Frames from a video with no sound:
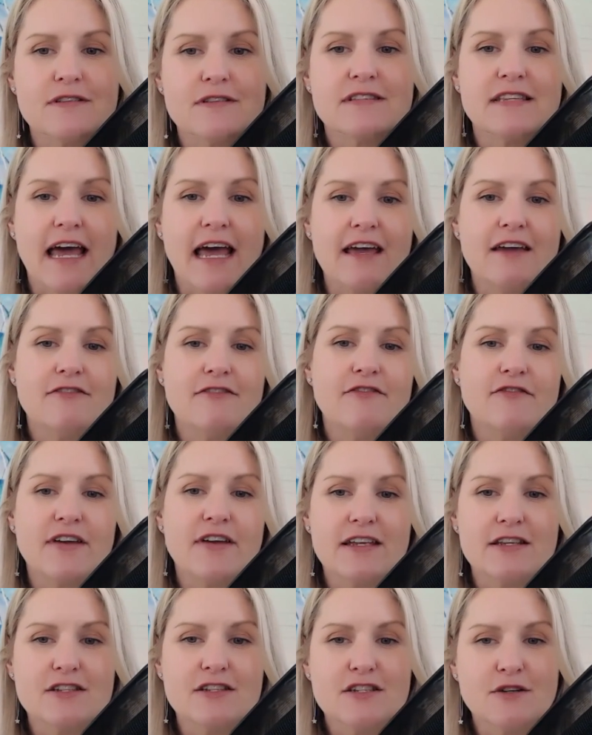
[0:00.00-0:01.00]
safe
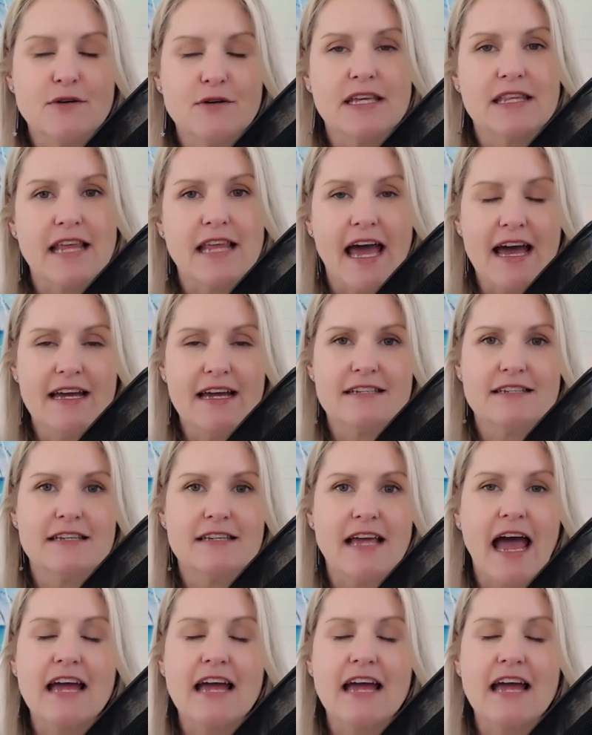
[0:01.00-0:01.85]
in doing that